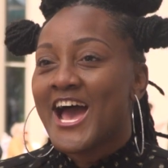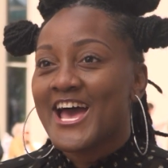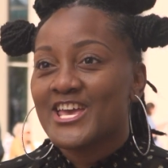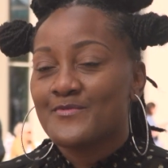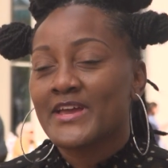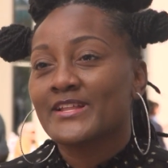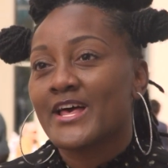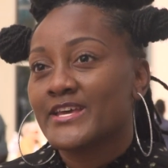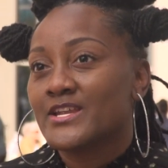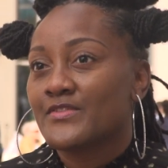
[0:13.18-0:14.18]
I am a
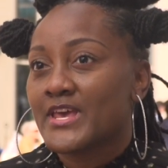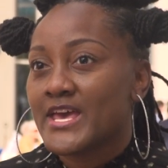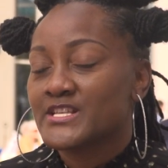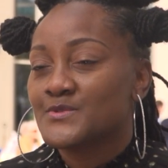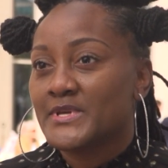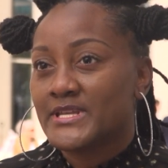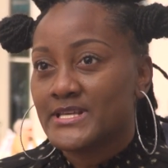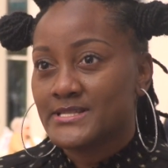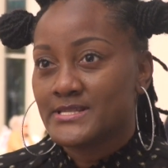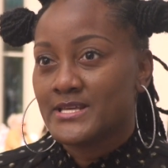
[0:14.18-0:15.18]
client of the
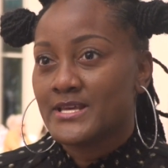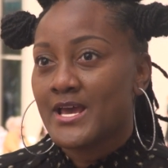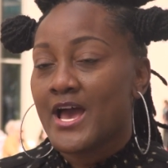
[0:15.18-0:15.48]
SBDC.